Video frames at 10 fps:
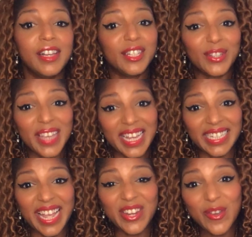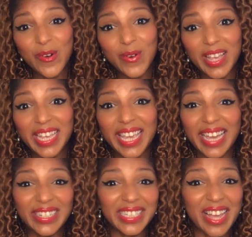So yes, I know it kind
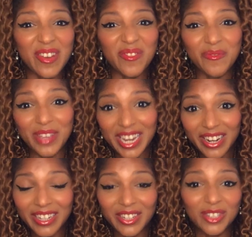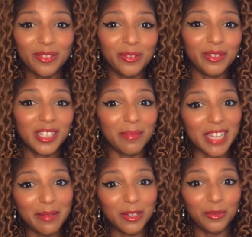of sound weird because
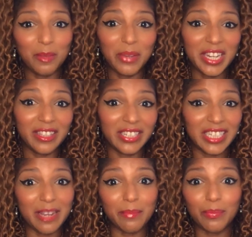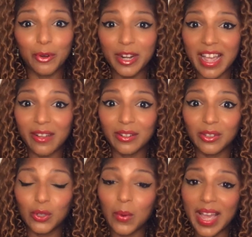sometimes you're repeating the same pronoun
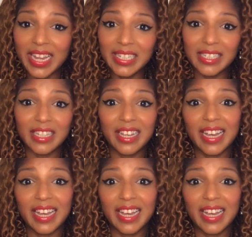twice,